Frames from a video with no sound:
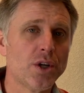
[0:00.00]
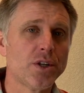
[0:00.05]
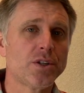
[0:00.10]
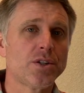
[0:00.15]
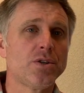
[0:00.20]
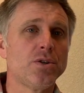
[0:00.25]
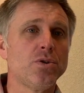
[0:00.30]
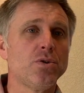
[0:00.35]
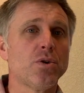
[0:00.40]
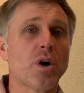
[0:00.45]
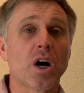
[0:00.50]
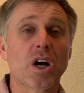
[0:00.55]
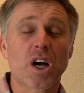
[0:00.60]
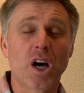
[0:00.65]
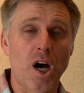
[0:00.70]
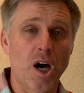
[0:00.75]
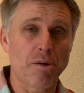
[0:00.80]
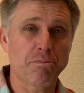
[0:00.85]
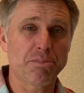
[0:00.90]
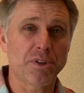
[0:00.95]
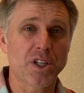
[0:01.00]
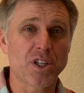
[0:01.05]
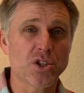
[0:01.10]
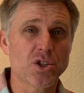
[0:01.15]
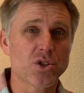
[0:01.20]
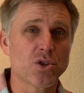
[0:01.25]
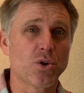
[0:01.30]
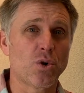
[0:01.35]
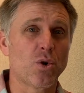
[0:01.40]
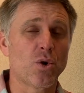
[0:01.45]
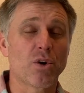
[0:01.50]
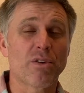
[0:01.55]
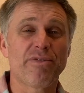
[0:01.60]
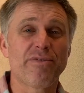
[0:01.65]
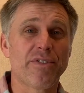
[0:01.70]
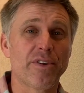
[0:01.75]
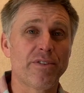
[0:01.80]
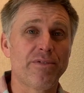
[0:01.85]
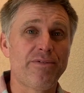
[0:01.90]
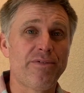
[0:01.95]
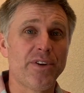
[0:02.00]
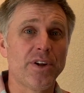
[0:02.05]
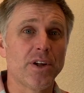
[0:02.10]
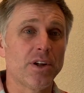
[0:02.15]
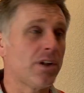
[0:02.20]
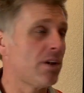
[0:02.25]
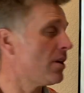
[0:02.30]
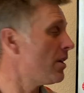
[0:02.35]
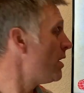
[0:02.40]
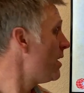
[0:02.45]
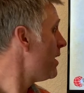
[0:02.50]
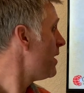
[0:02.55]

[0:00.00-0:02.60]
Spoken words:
to accomplish or fulfill